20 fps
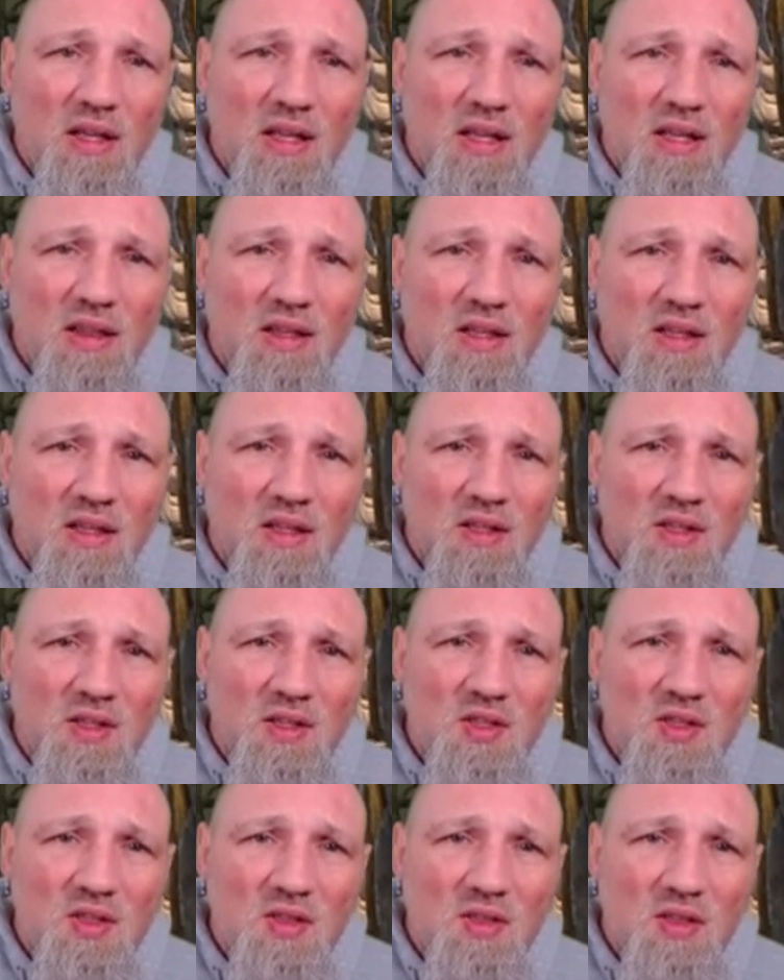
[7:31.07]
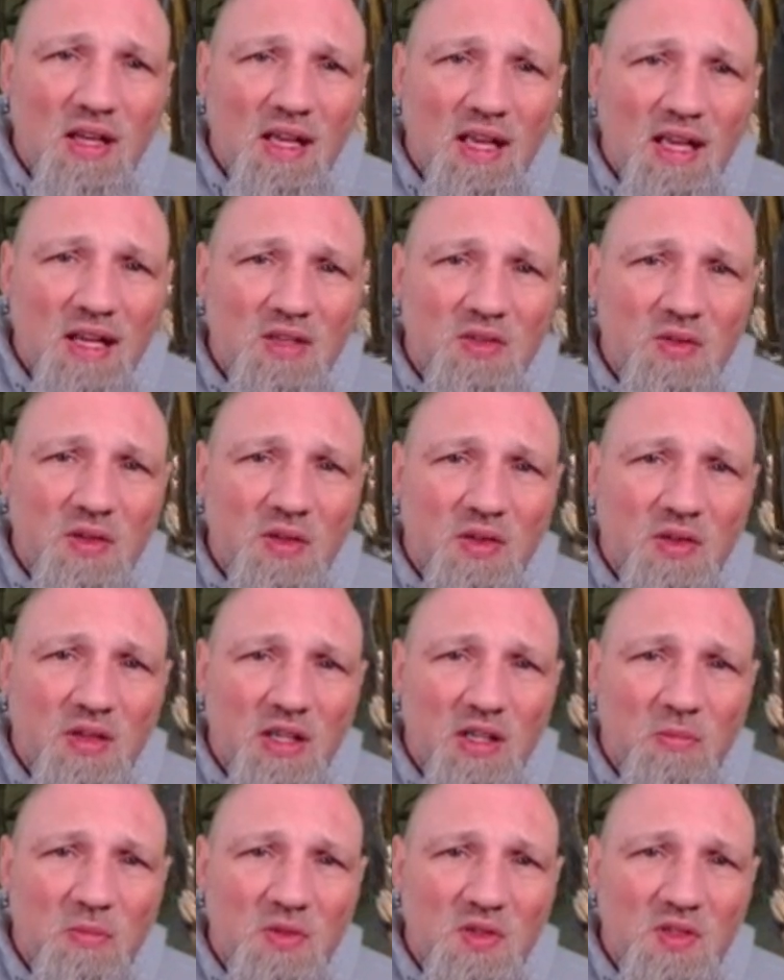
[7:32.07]
Get this extra
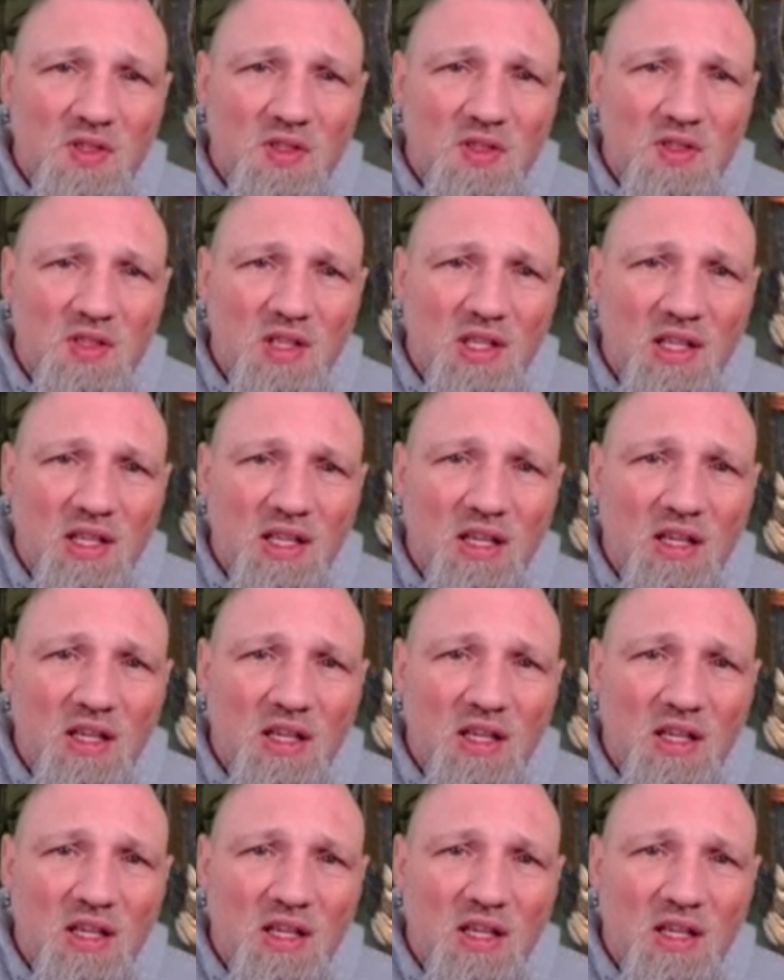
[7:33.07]
30%